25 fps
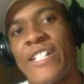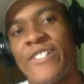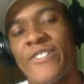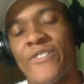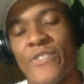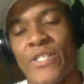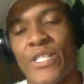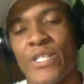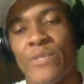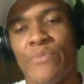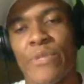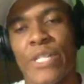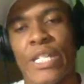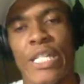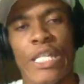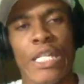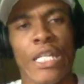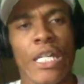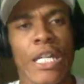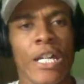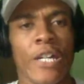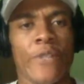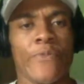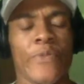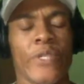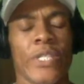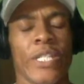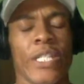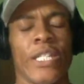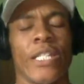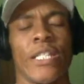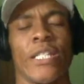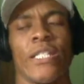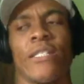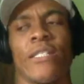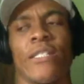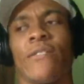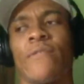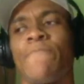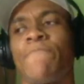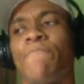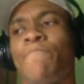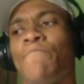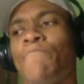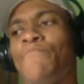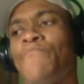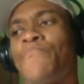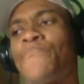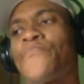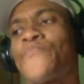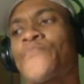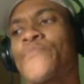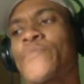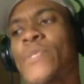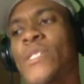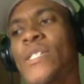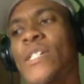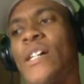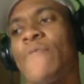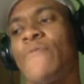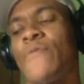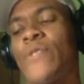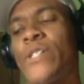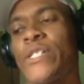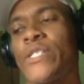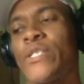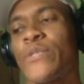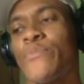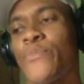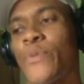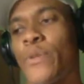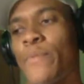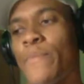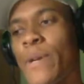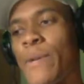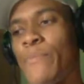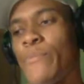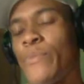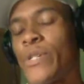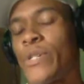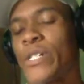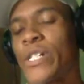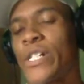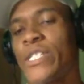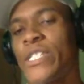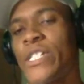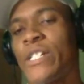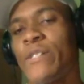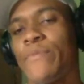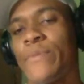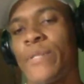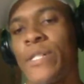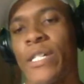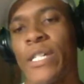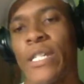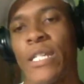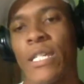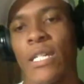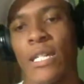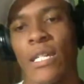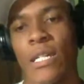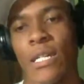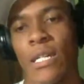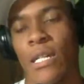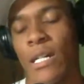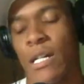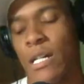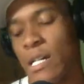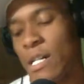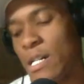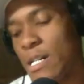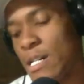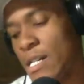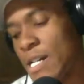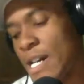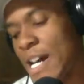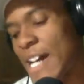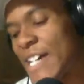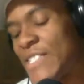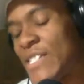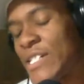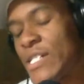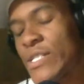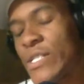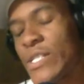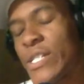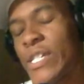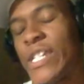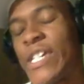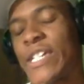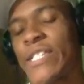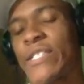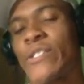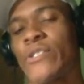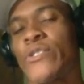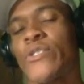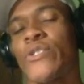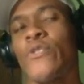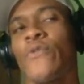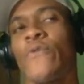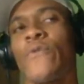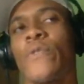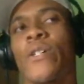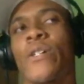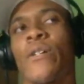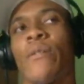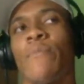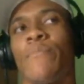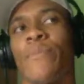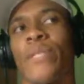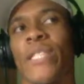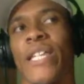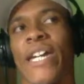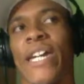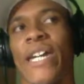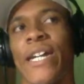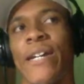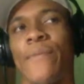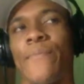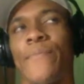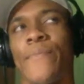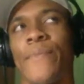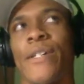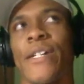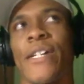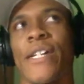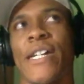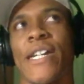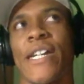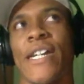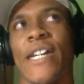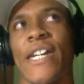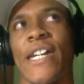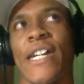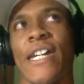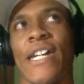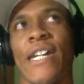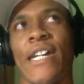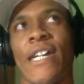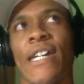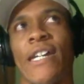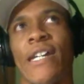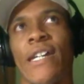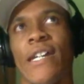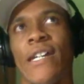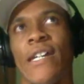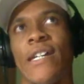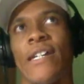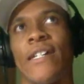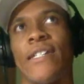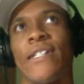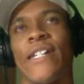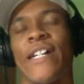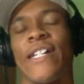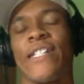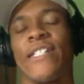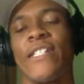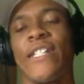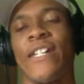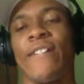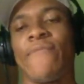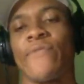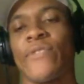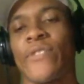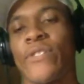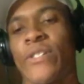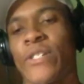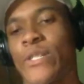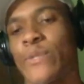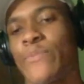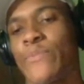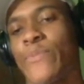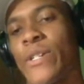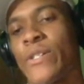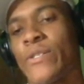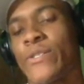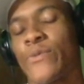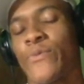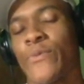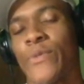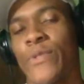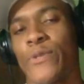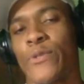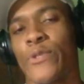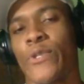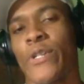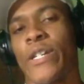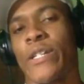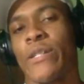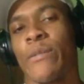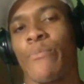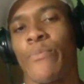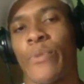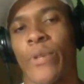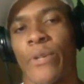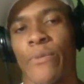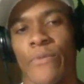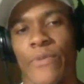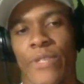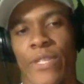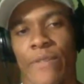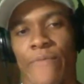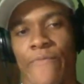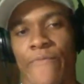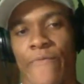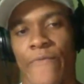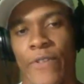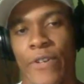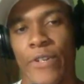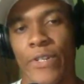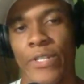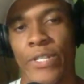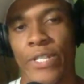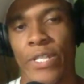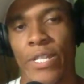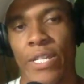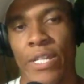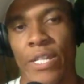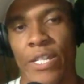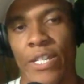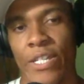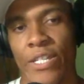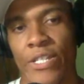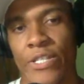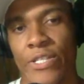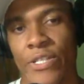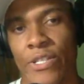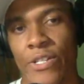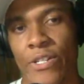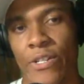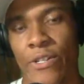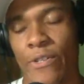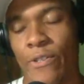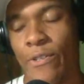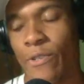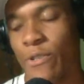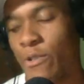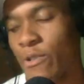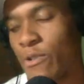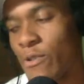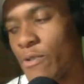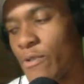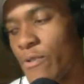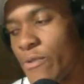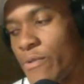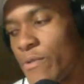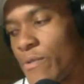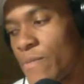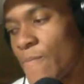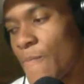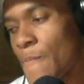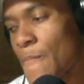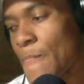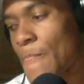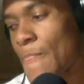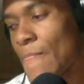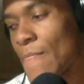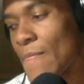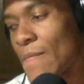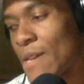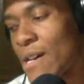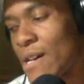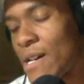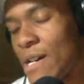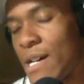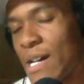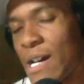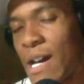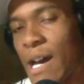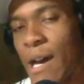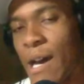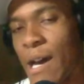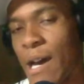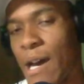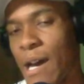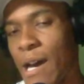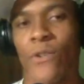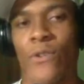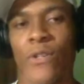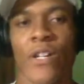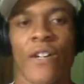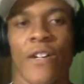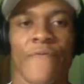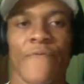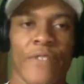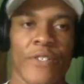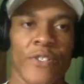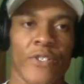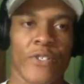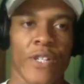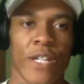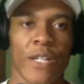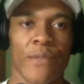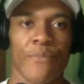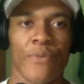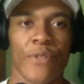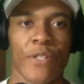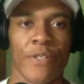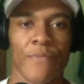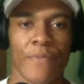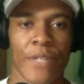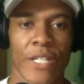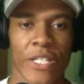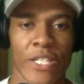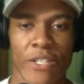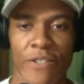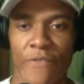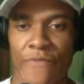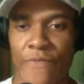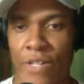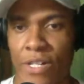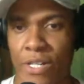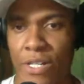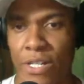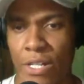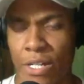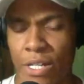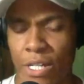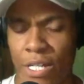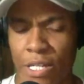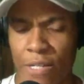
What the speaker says: Indie Planet. I've wanted to put my book on there, but I think it's connected to Kablam, and I didn't have a good experience with trying to print with them first. So I might hold off on trying to put my stuff on